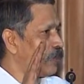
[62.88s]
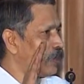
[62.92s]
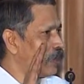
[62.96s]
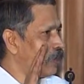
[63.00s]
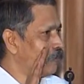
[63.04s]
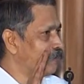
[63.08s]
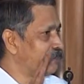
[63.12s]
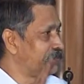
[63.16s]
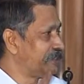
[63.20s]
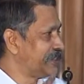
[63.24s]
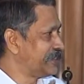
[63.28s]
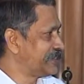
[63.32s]

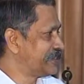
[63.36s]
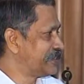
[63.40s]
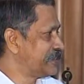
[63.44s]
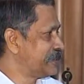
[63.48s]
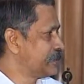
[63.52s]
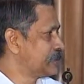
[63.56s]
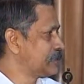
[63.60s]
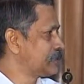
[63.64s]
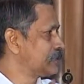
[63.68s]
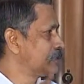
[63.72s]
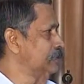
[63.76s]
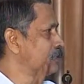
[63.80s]
of
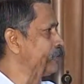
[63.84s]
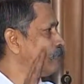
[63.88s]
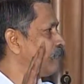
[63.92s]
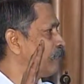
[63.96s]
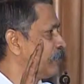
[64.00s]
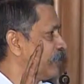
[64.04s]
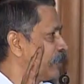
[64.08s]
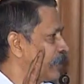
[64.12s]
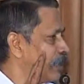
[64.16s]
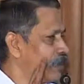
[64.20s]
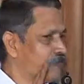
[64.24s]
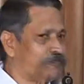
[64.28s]
disease,
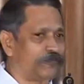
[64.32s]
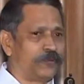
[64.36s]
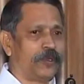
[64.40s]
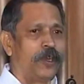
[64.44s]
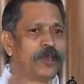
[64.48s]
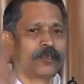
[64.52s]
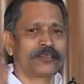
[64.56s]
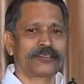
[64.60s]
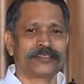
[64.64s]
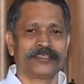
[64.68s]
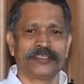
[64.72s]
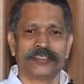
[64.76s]
fear of
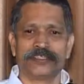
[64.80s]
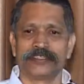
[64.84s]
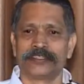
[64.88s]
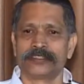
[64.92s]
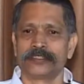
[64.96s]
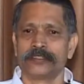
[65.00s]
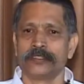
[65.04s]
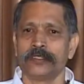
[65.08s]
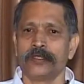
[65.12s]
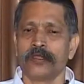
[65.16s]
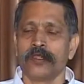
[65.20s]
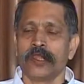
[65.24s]

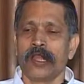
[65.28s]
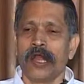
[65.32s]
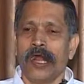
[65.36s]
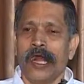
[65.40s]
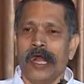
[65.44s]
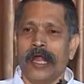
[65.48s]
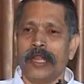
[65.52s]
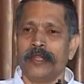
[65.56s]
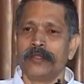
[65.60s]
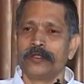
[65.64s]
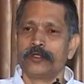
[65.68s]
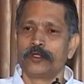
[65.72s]
doctors,
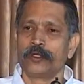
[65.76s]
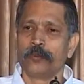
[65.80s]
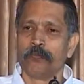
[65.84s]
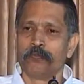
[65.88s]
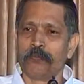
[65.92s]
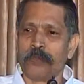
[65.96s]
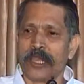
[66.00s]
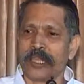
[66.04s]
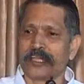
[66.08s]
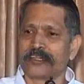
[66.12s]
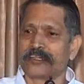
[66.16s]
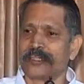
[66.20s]
and to
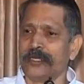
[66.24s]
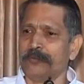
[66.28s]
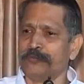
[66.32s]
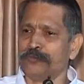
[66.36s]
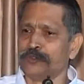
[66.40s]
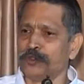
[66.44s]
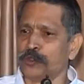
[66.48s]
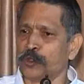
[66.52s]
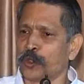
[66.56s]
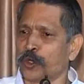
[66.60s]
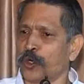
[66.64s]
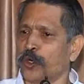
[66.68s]
make
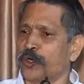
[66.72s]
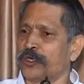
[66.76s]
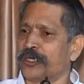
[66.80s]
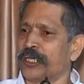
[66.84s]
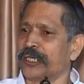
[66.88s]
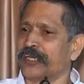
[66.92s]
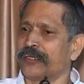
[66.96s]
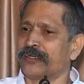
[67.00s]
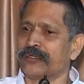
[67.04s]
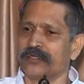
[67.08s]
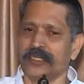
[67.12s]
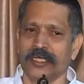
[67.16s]
them
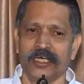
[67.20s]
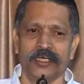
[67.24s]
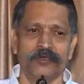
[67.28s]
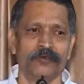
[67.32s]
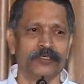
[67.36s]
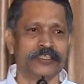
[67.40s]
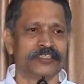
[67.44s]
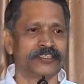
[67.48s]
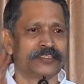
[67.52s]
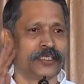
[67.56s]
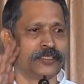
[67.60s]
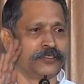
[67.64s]
neurotic,
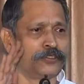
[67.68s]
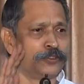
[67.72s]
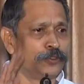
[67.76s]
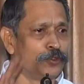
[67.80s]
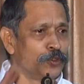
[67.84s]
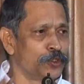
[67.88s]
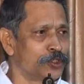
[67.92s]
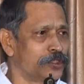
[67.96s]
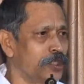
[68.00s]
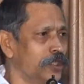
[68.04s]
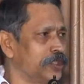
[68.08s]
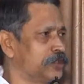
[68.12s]
nervous, and
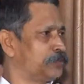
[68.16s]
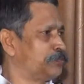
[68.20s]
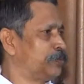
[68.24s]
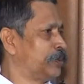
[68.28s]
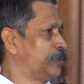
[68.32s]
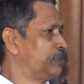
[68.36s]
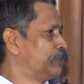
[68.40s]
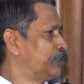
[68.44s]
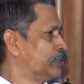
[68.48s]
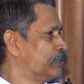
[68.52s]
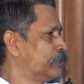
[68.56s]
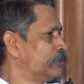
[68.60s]
useless
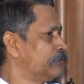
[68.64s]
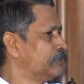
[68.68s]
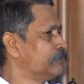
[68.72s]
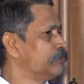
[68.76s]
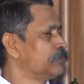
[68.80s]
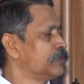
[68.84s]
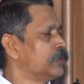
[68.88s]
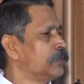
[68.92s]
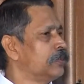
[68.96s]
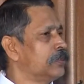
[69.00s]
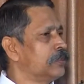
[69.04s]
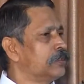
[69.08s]
people,
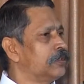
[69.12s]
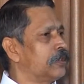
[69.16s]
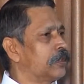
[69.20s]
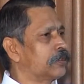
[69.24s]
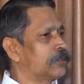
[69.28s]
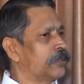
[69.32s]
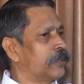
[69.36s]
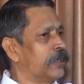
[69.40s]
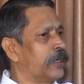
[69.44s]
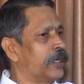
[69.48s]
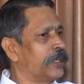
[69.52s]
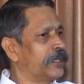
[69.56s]

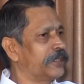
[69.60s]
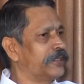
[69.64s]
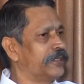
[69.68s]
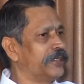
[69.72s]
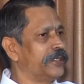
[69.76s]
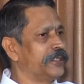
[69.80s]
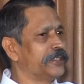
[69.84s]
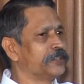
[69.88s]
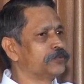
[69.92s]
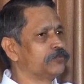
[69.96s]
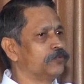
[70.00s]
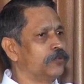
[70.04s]
Dr.
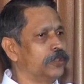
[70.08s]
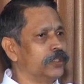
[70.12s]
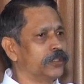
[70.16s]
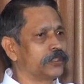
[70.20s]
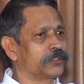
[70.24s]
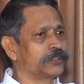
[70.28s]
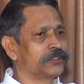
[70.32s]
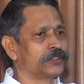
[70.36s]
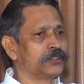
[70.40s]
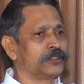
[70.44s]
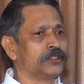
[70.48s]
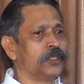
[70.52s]
Hegde's
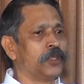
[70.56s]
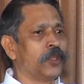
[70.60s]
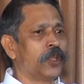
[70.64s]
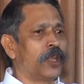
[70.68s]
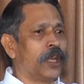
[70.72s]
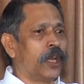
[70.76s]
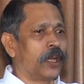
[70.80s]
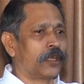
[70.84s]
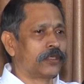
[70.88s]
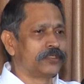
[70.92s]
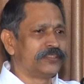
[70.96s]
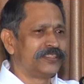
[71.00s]
works
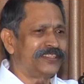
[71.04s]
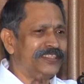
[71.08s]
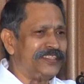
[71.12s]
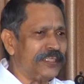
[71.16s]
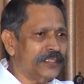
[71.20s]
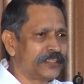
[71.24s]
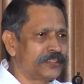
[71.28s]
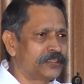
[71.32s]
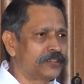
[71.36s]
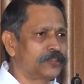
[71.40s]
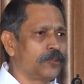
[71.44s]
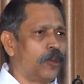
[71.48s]
are
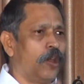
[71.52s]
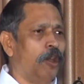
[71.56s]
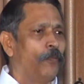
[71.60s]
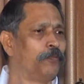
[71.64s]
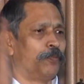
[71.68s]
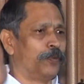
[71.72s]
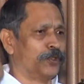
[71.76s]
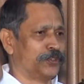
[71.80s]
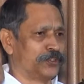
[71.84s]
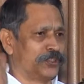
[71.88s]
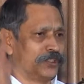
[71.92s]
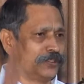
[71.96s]
just
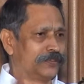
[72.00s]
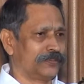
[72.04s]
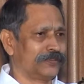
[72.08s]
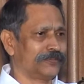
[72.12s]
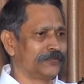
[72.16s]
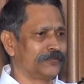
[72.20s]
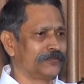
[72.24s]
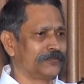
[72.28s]
opposite.